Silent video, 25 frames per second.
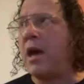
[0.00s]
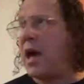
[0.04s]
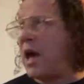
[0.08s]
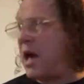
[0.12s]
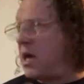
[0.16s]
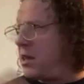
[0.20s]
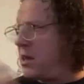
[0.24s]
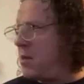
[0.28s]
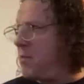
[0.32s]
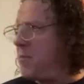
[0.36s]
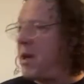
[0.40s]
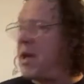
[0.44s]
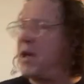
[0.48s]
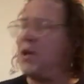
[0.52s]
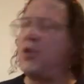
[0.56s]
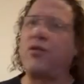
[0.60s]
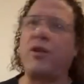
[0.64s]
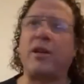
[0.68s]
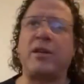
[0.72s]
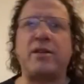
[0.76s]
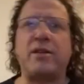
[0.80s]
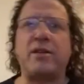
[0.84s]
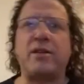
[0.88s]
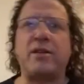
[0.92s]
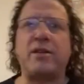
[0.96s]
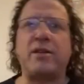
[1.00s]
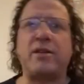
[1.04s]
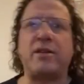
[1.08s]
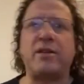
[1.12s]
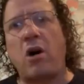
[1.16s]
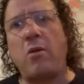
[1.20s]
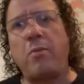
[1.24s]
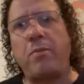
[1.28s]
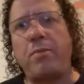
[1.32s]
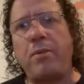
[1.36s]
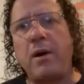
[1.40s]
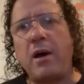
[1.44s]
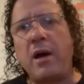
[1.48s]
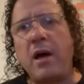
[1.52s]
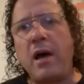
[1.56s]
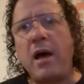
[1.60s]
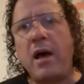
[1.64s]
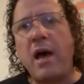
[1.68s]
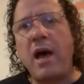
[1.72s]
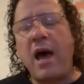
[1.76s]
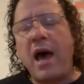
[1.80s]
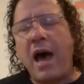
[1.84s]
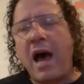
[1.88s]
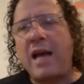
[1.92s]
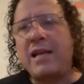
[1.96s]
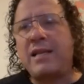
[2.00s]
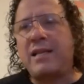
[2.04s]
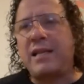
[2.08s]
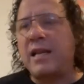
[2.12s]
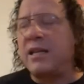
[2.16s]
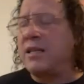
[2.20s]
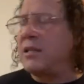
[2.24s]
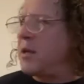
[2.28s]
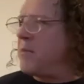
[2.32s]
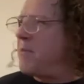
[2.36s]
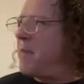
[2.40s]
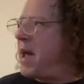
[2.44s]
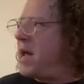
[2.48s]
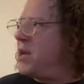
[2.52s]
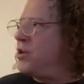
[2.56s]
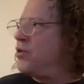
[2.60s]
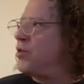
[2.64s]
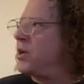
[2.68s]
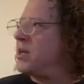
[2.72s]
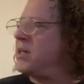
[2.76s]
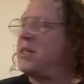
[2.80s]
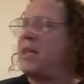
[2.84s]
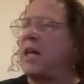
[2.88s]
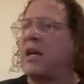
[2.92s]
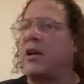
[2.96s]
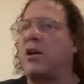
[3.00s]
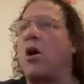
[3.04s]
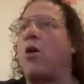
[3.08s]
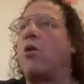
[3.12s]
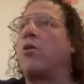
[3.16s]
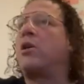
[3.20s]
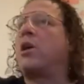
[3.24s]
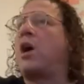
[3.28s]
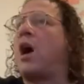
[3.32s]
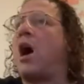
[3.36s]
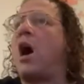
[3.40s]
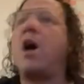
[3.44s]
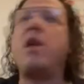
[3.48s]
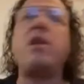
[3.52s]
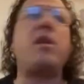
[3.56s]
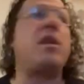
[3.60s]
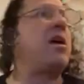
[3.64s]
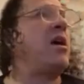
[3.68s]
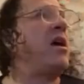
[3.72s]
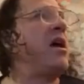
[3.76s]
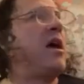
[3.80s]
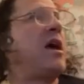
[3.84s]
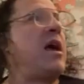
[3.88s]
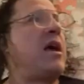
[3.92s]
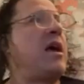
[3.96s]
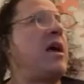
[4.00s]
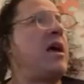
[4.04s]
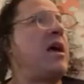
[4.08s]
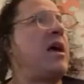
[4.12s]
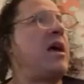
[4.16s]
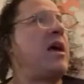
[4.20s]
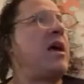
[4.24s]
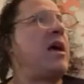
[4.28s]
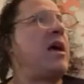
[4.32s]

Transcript: and The Matrix is dope? I says, The Matrix, they go cut, and then